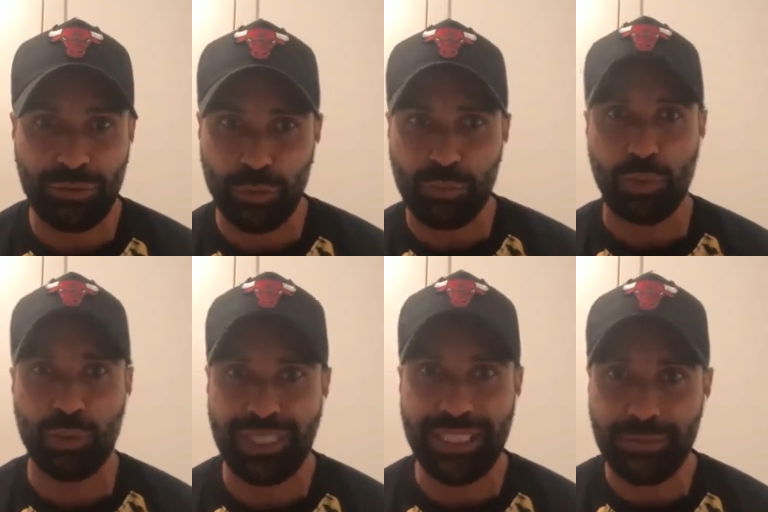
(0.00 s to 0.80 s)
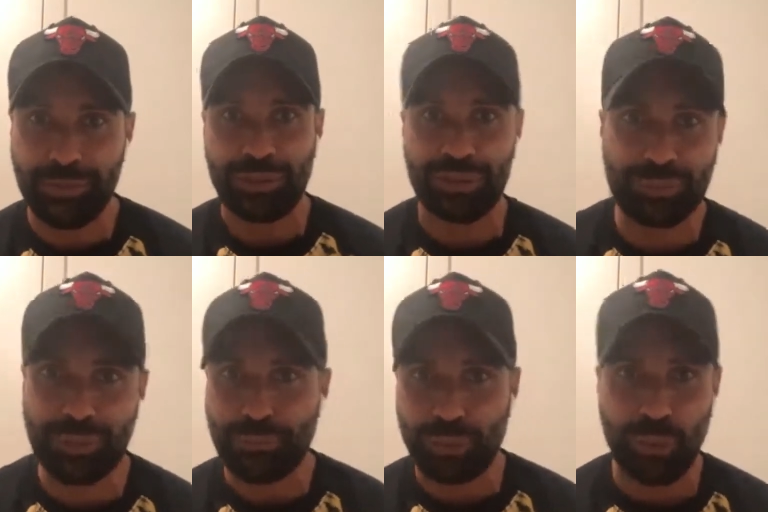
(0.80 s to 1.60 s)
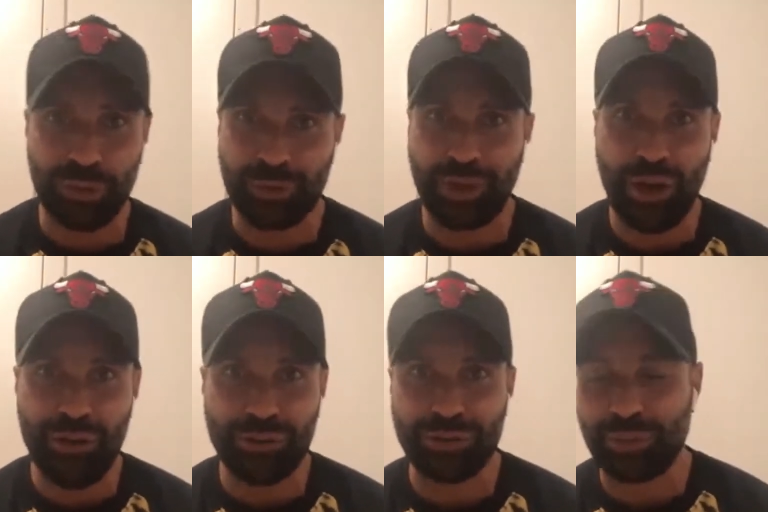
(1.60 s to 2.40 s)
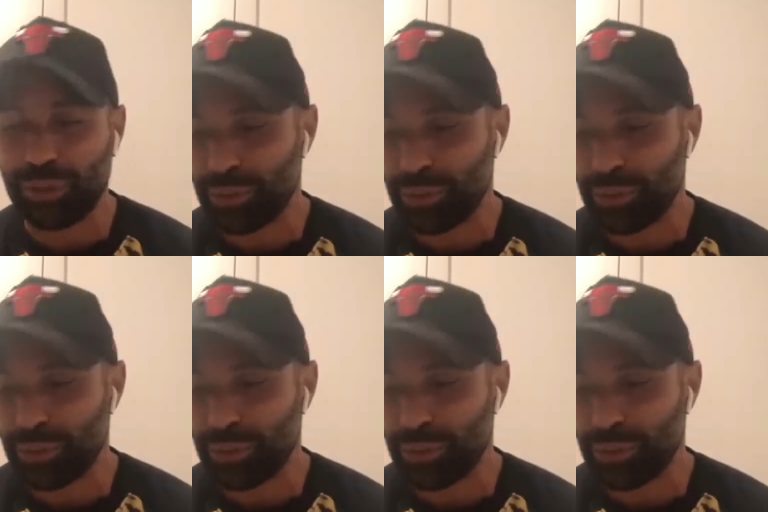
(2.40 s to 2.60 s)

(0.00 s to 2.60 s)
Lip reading: what football is, because it's been brought over